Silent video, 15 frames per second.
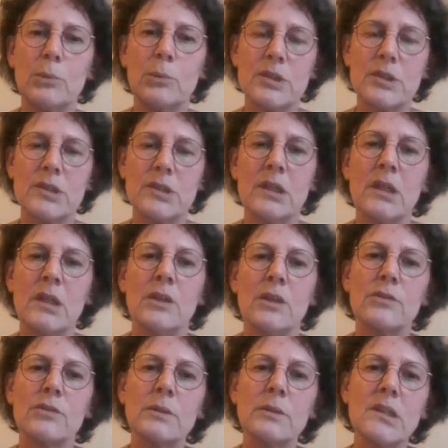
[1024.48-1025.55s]
on board.
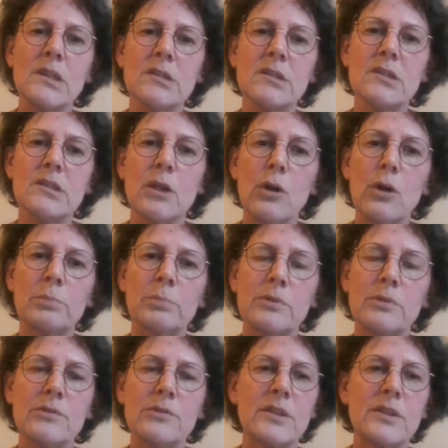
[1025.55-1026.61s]
So it's a long
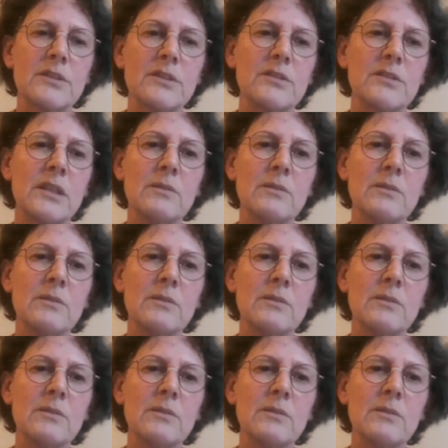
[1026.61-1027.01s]
process,